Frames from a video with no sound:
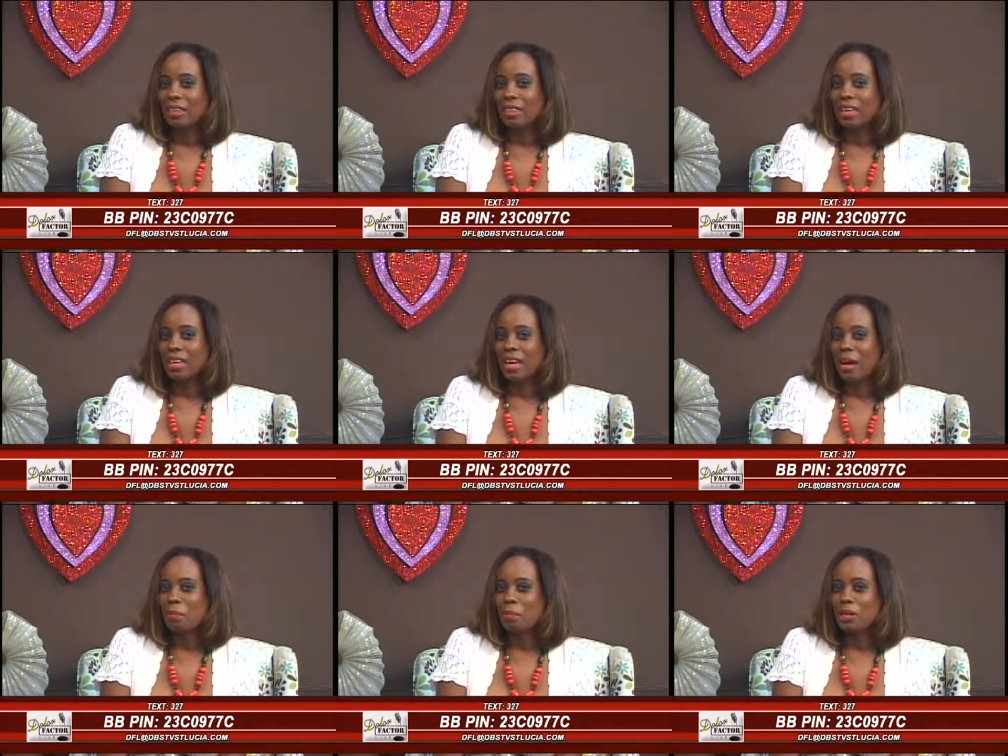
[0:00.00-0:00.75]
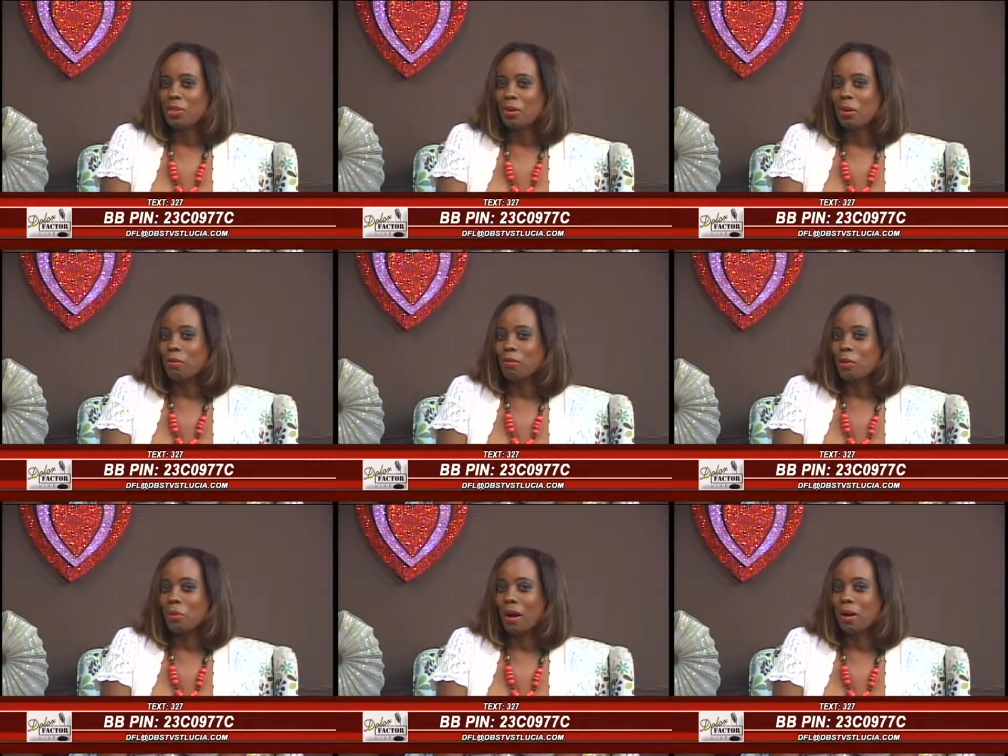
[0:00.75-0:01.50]
Think how better off
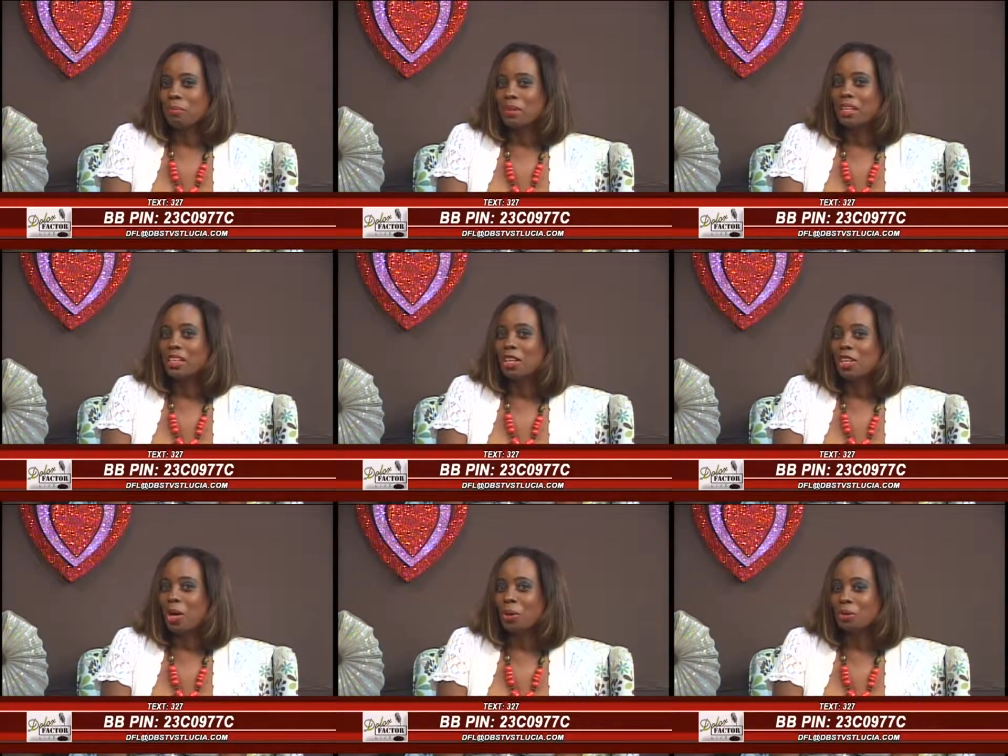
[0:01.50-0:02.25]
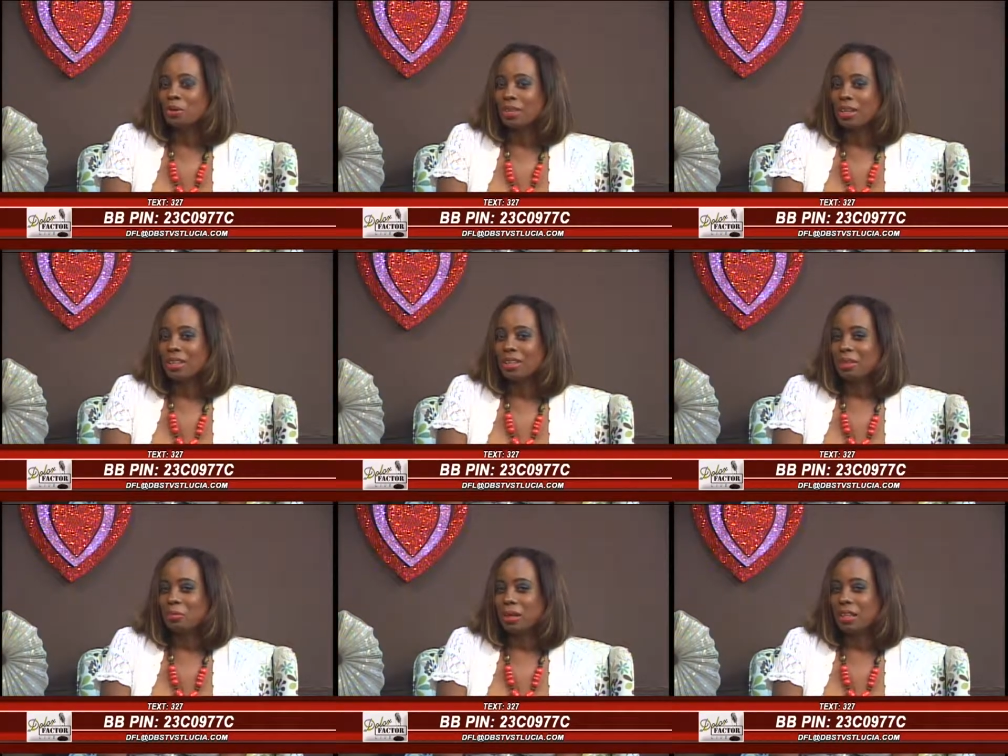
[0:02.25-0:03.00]
you are being alone
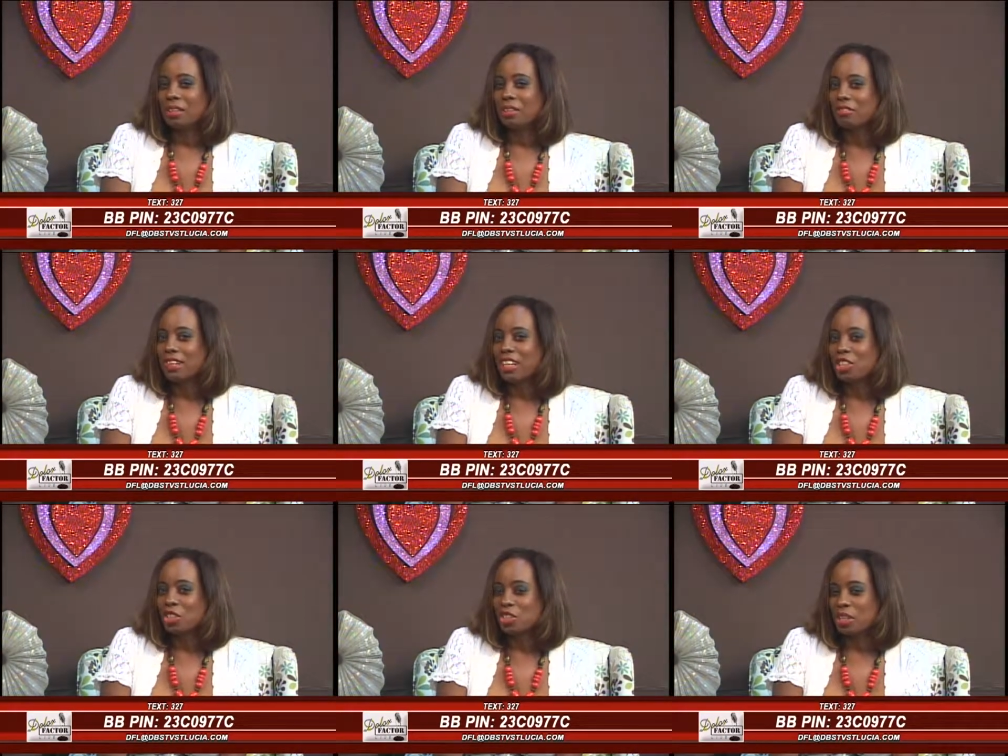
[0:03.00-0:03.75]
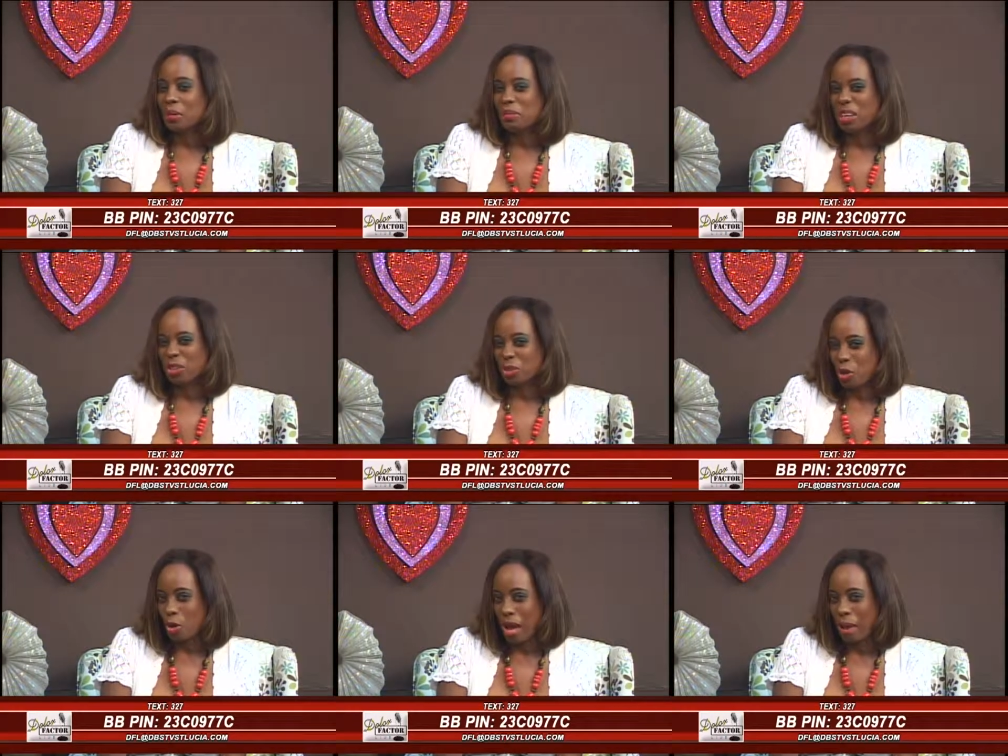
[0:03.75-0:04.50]
than being in a relationship that you're
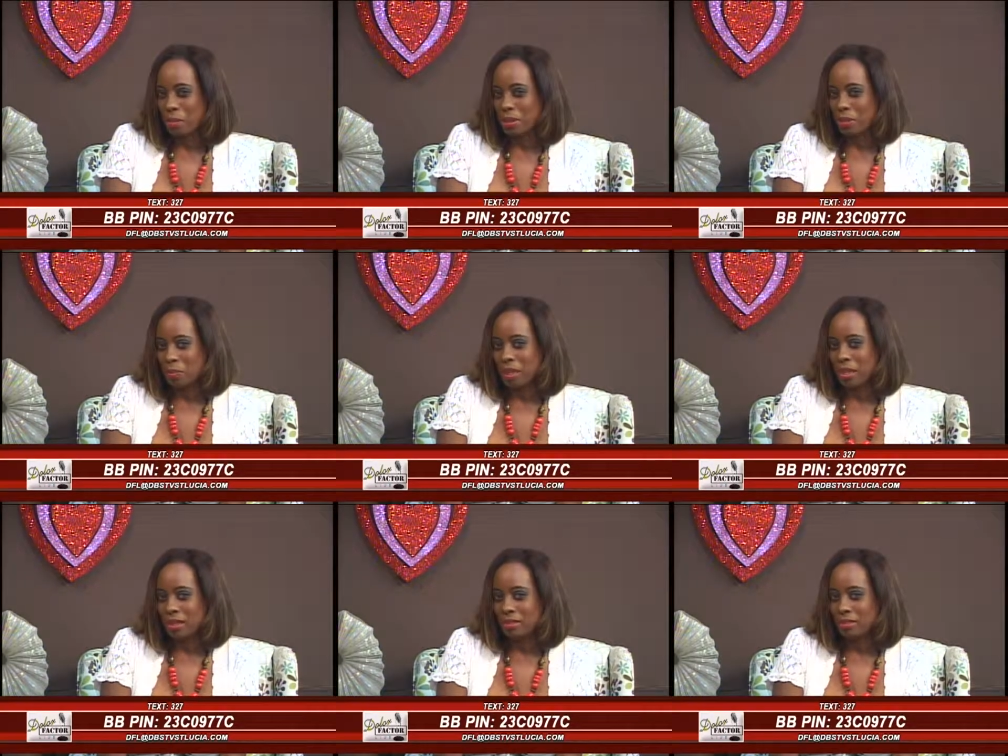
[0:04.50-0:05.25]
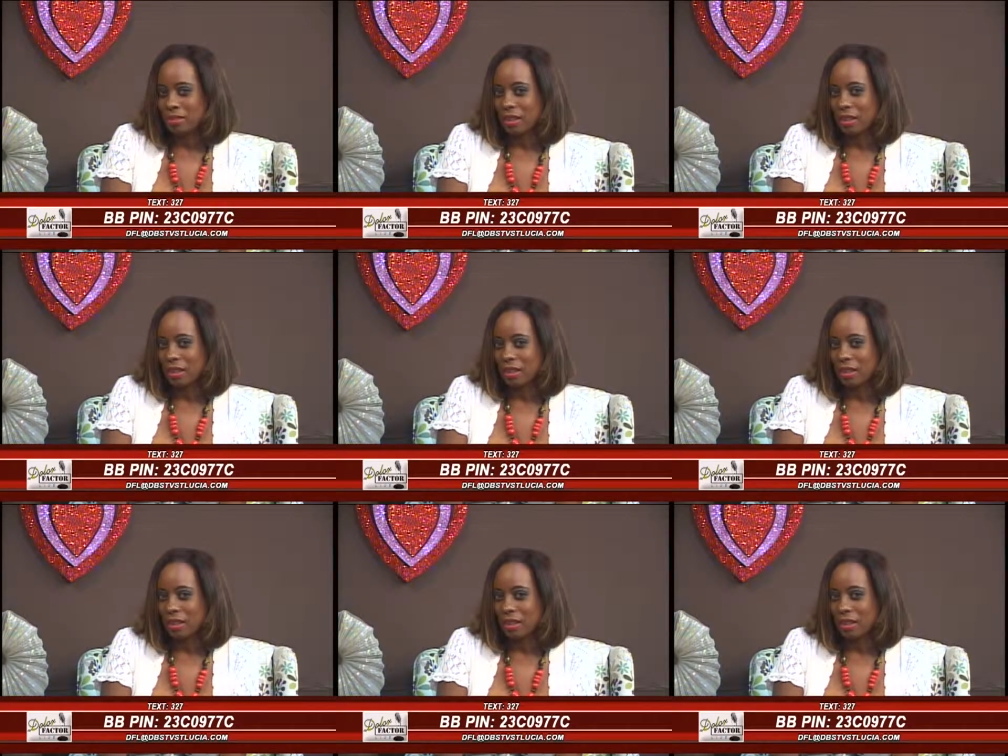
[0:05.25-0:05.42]
not happy to be in.